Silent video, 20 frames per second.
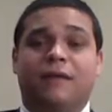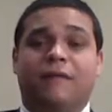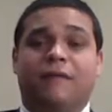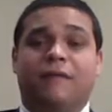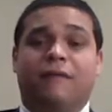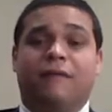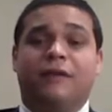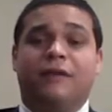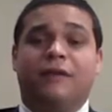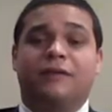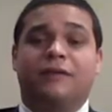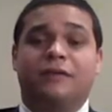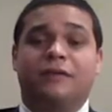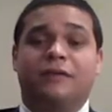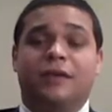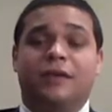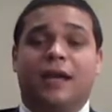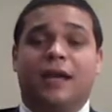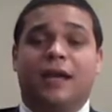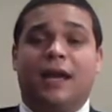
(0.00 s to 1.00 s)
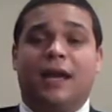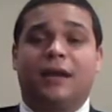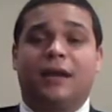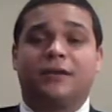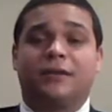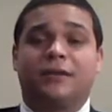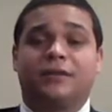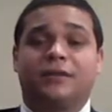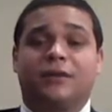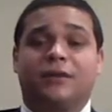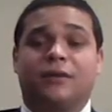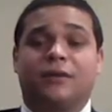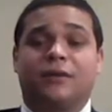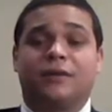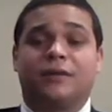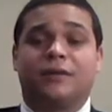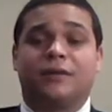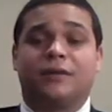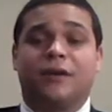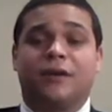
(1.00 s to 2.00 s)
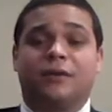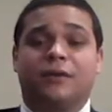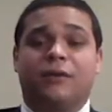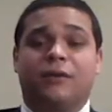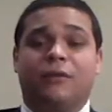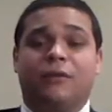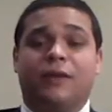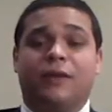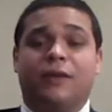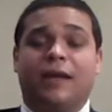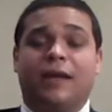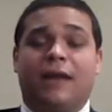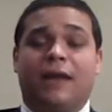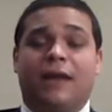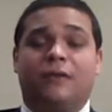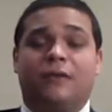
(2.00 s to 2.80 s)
fears, and concerns, we gathered